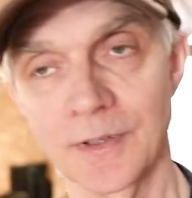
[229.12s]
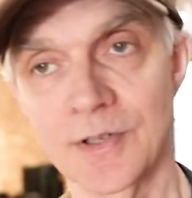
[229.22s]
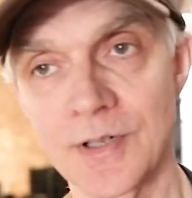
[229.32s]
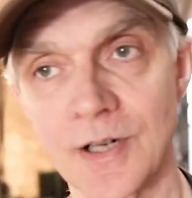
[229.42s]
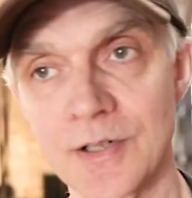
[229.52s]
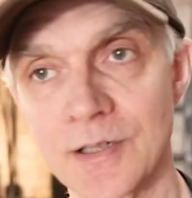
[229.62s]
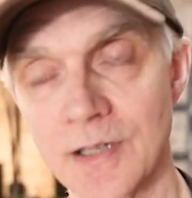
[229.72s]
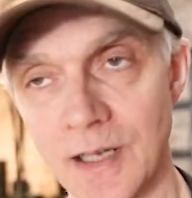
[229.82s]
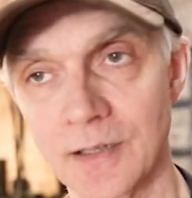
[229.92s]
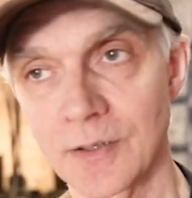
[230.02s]

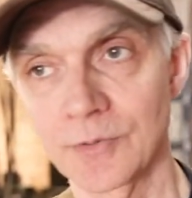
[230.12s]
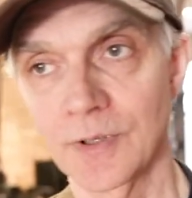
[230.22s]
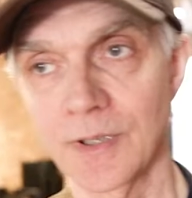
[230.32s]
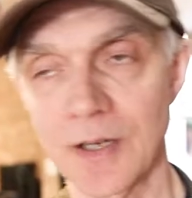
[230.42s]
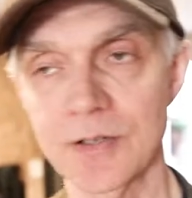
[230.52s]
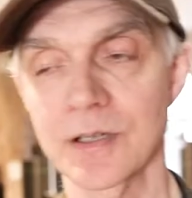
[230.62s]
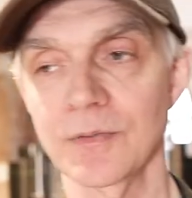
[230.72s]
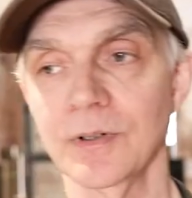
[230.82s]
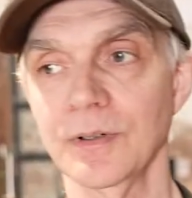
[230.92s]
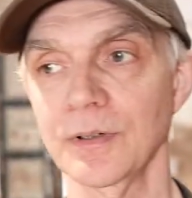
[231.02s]
600-800 years.
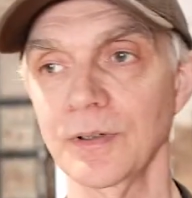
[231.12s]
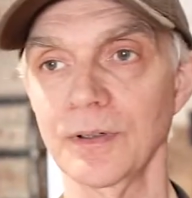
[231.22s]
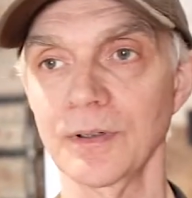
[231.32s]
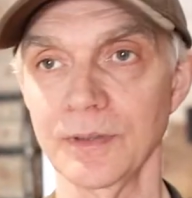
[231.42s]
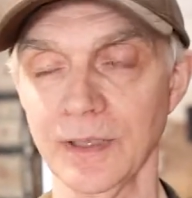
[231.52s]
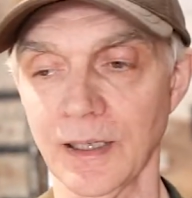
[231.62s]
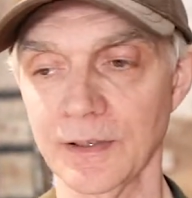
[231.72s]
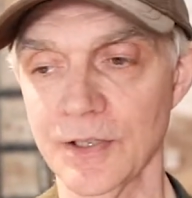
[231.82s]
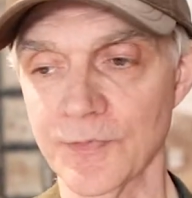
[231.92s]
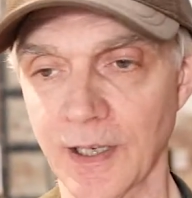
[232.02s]
They
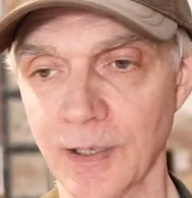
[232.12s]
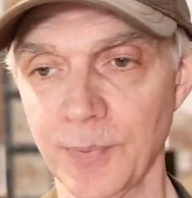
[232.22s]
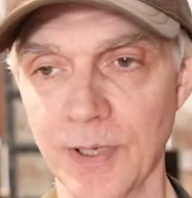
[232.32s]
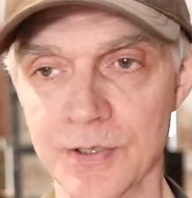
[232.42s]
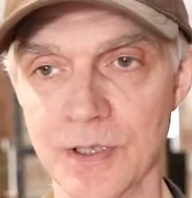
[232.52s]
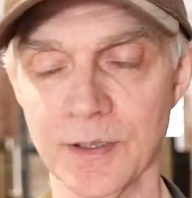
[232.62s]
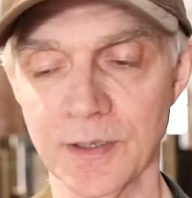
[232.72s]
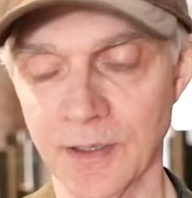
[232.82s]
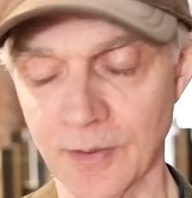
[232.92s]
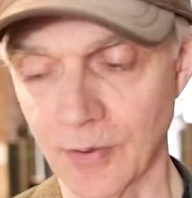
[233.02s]
had these fire pits and
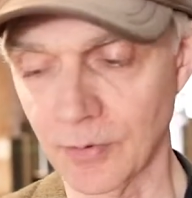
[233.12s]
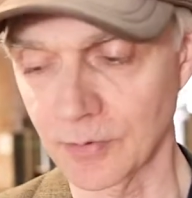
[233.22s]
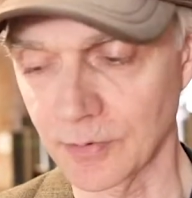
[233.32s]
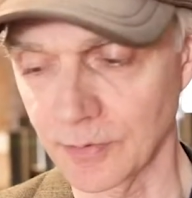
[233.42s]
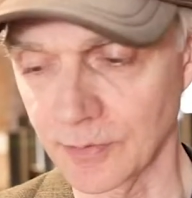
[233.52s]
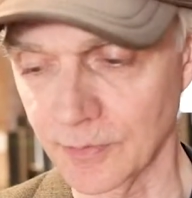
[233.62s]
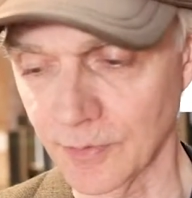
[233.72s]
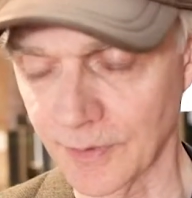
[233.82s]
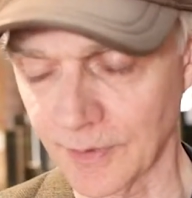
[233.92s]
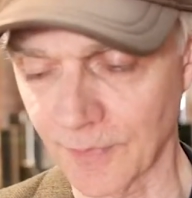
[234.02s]
the old
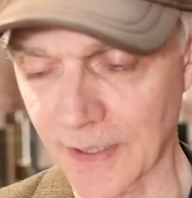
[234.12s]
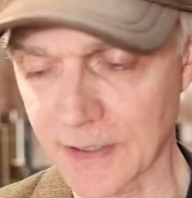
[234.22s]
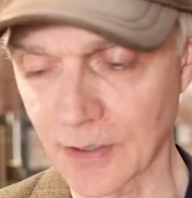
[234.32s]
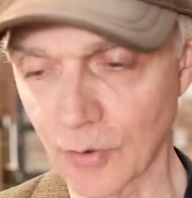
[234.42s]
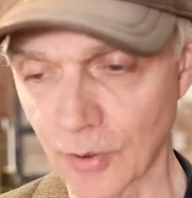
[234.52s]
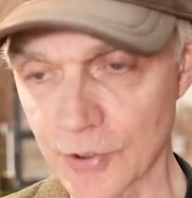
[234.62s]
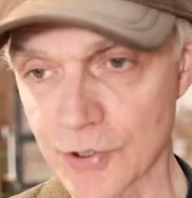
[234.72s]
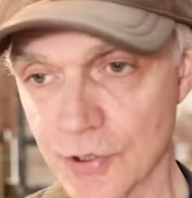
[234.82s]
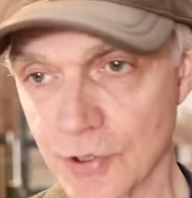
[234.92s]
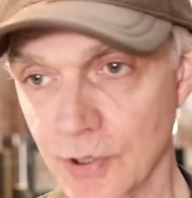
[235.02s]
the Viking
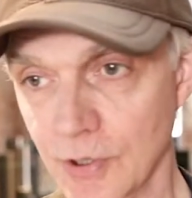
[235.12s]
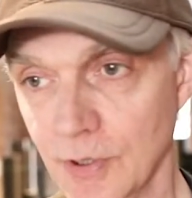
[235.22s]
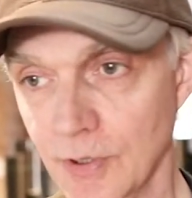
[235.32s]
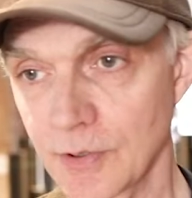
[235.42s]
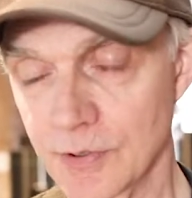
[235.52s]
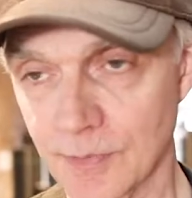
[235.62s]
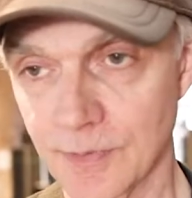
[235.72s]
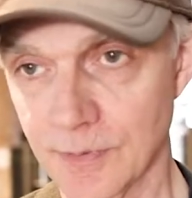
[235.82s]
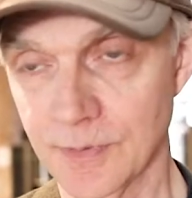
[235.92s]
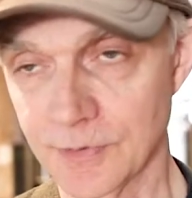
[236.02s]
halls
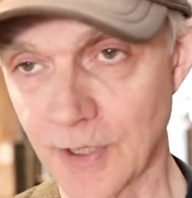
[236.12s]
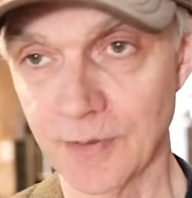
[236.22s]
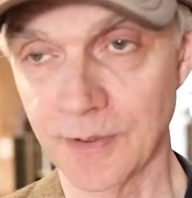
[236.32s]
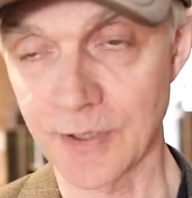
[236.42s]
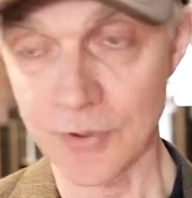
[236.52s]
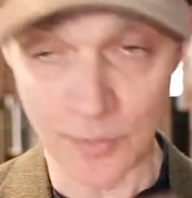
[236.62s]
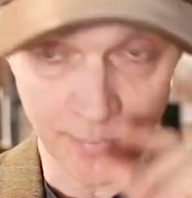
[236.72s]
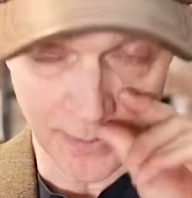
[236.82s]
generated some